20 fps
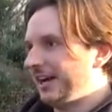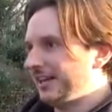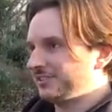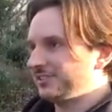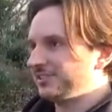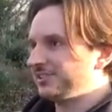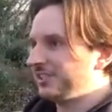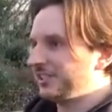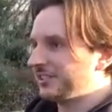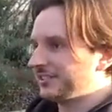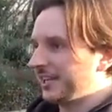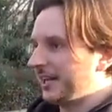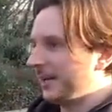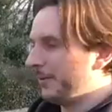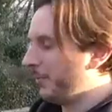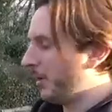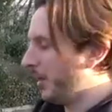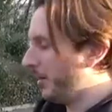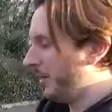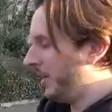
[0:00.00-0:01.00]
actually see a
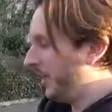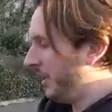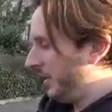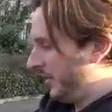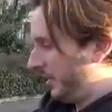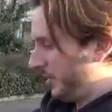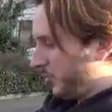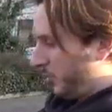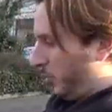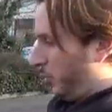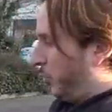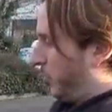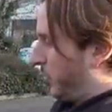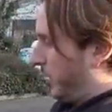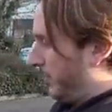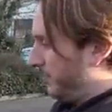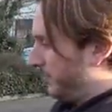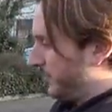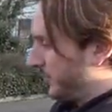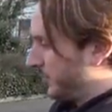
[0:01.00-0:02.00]
tailpipe. This all
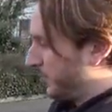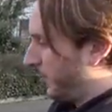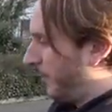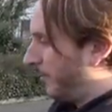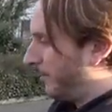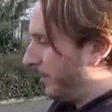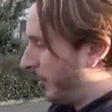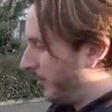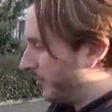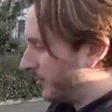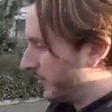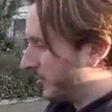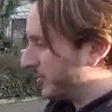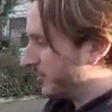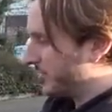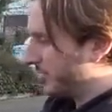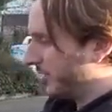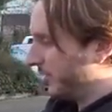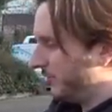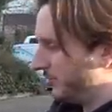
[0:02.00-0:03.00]
comes as one bolt-on
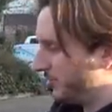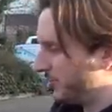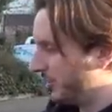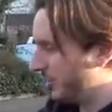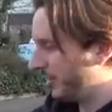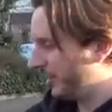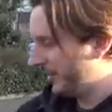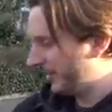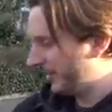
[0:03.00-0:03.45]
solution.